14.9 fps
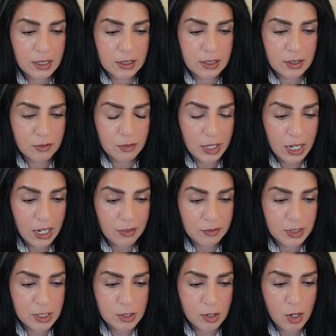And then we have
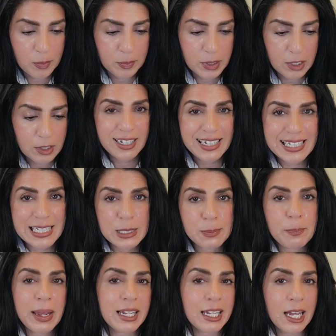this update
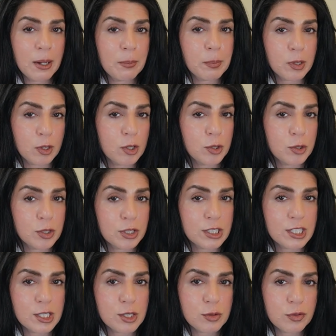spec and
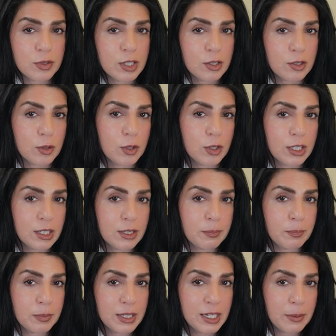priorities. So we are going to
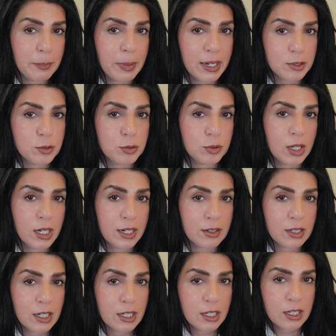get back to our
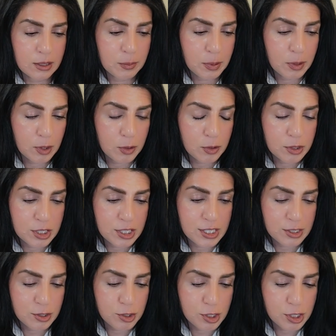priorities
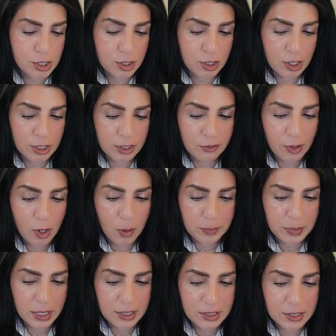and just kind of
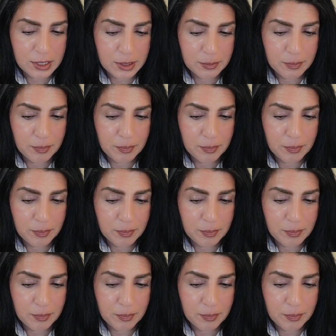update them.